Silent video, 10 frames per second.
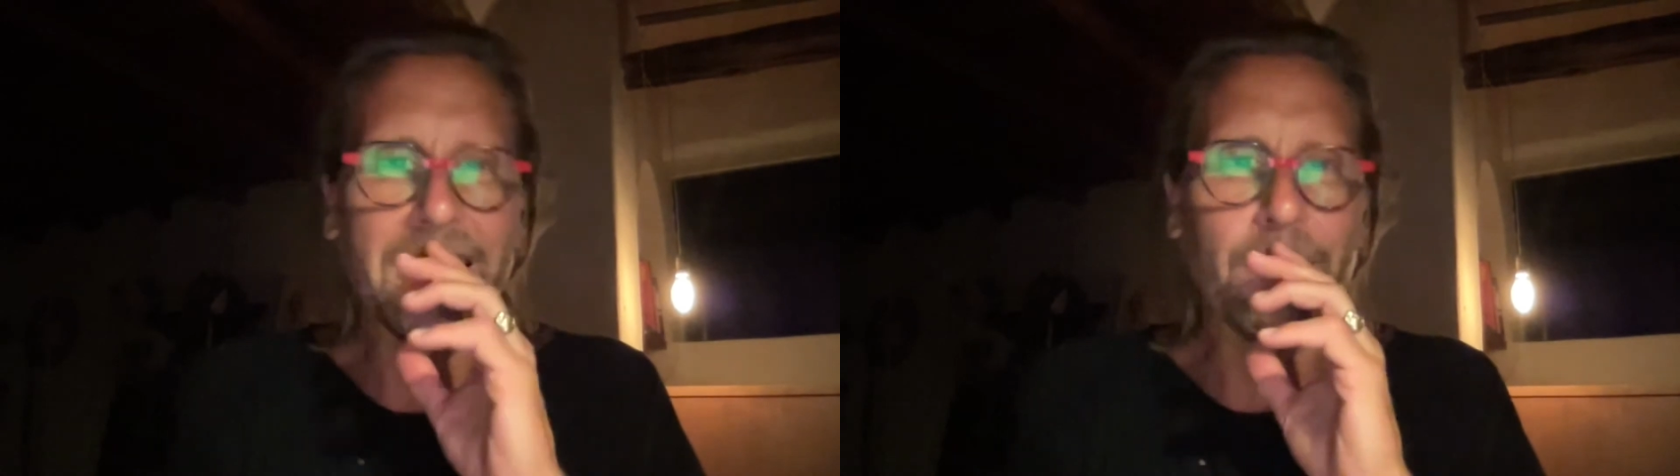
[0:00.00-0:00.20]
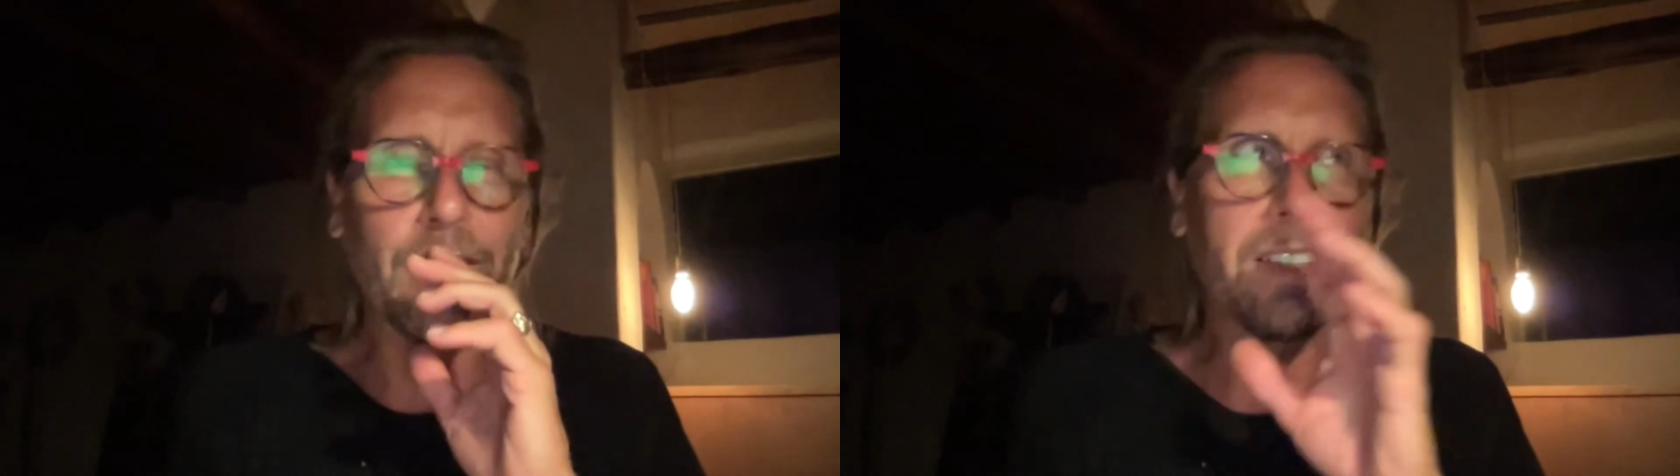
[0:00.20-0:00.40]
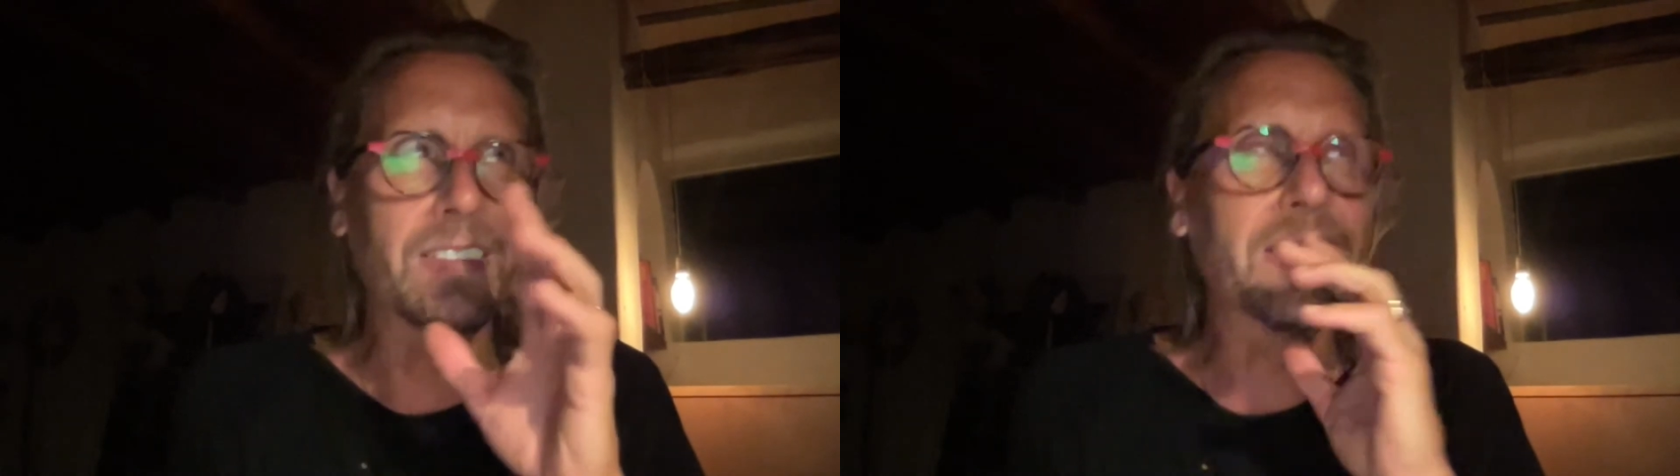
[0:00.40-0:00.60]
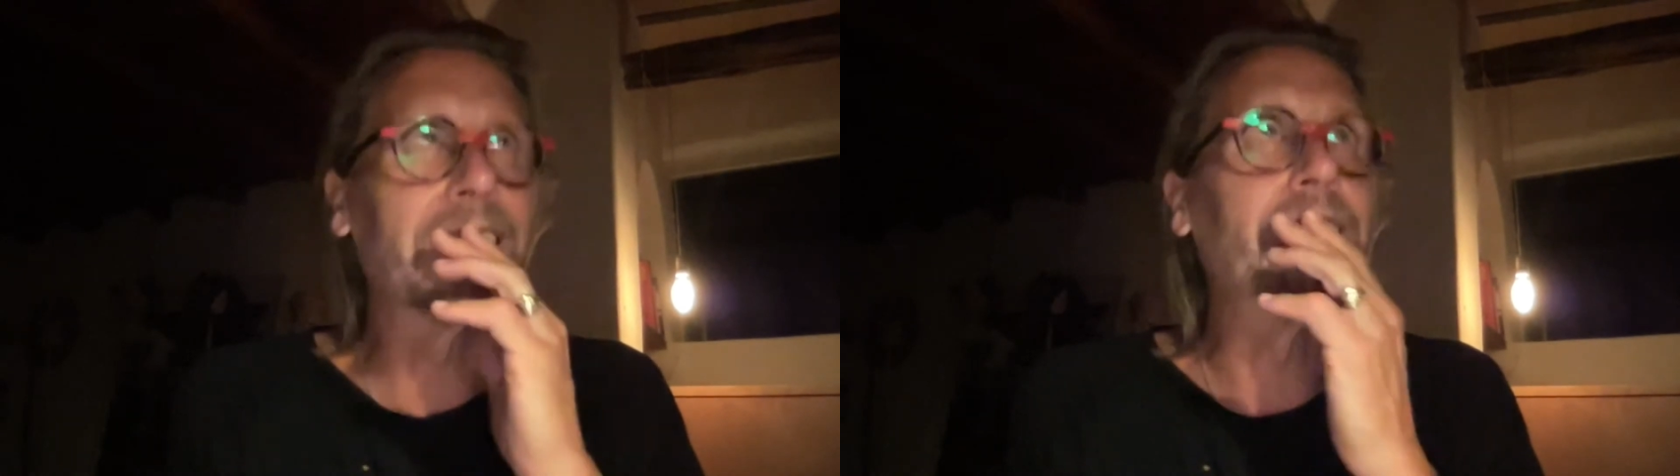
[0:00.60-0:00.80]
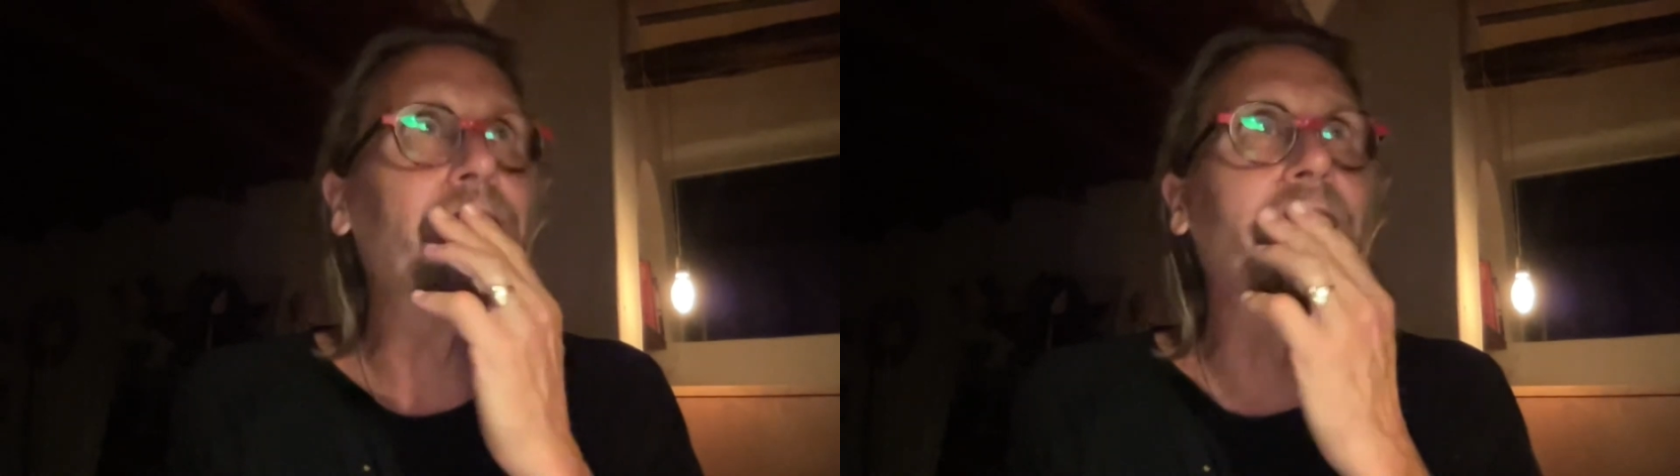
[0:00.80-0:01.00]
what else could
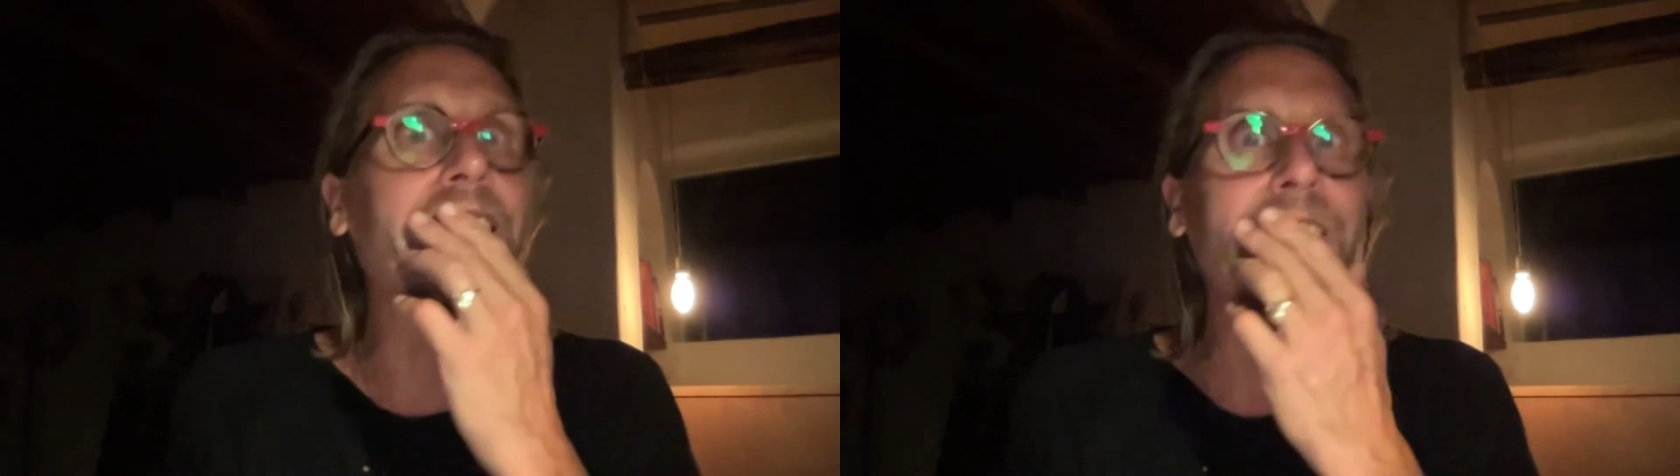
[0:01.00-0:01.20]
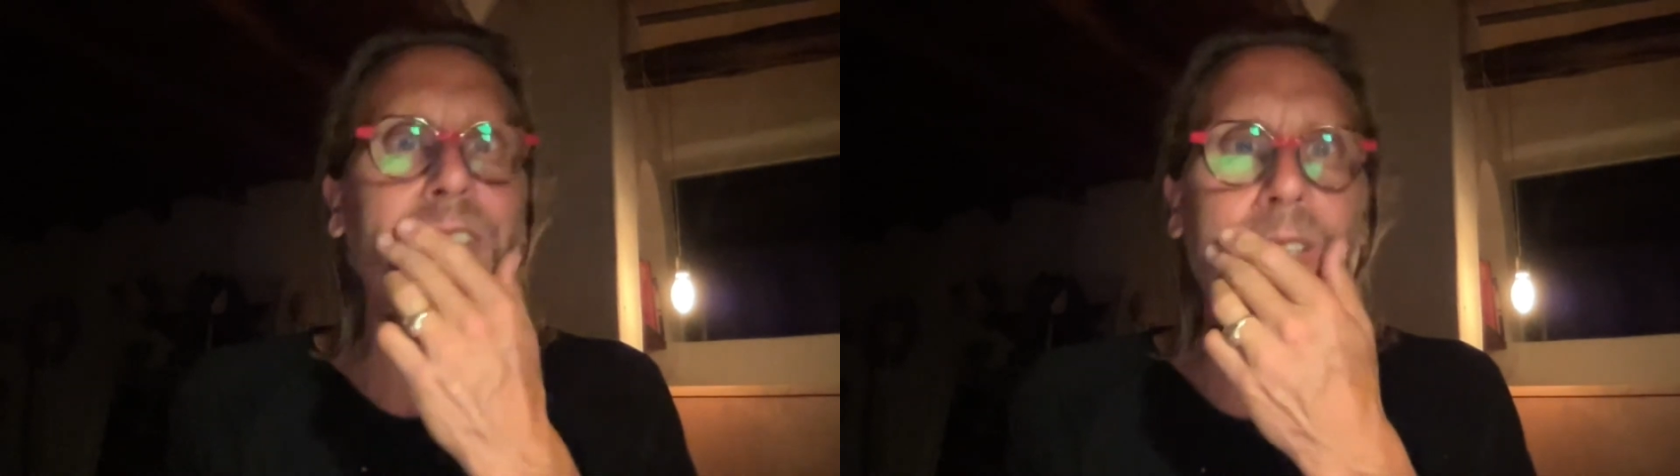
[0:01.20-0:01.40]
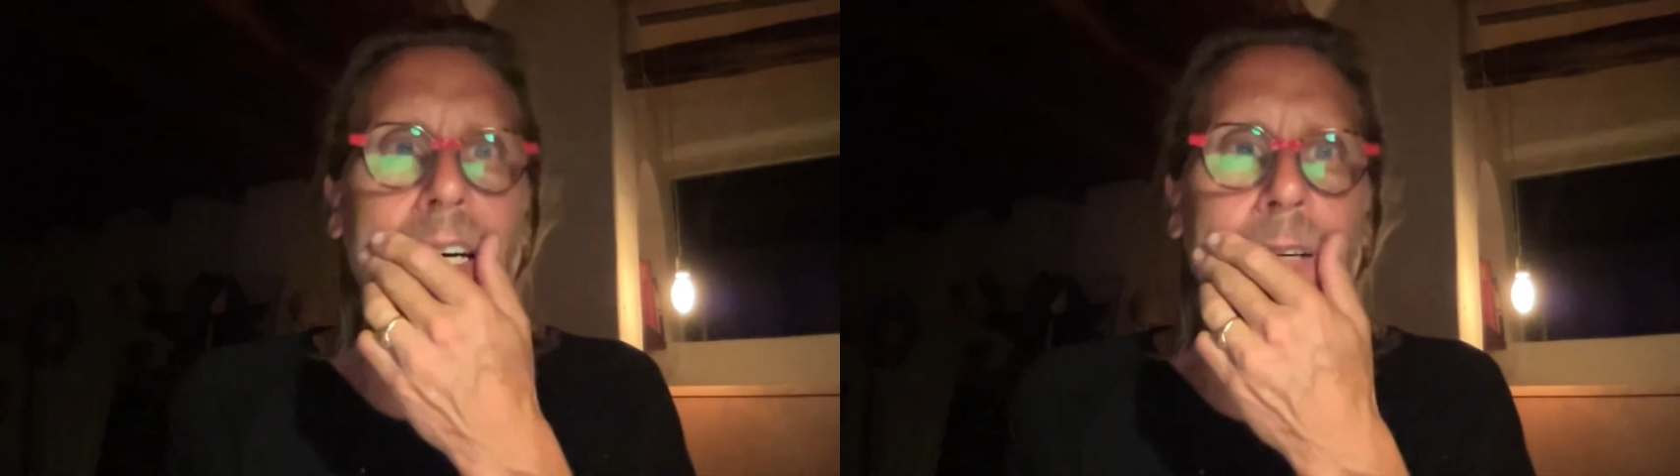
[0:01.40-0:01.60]
this red do?